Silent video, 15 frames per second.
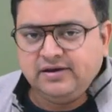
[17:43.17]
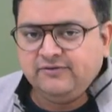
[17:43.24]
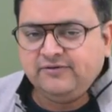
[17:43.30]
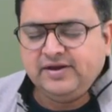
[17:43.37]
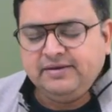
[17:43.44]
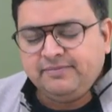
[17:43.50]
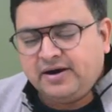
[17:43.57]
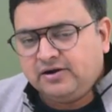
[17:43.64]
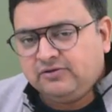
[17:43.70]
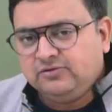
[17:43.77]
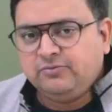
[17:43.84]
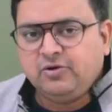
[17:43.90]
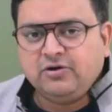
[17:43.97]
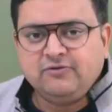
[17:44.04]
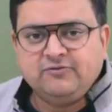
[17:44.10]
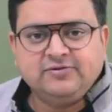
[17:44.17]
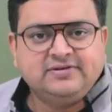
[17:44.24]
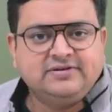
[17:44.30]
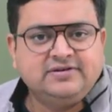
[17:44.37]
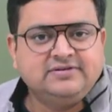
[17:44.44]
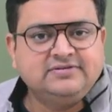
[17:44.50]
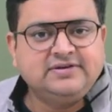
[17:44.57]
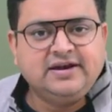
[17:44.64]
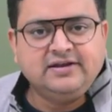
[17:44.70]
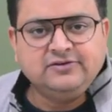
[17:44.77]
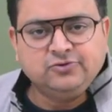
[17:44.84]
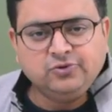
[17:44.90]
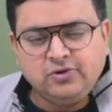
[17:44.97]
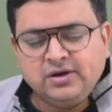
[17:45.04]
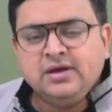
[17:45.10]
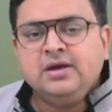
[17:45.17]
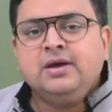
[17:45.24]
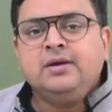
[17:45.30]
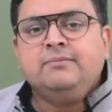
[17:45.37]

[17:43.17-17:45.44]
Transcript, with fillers: If any part of the block of asset is getting sold,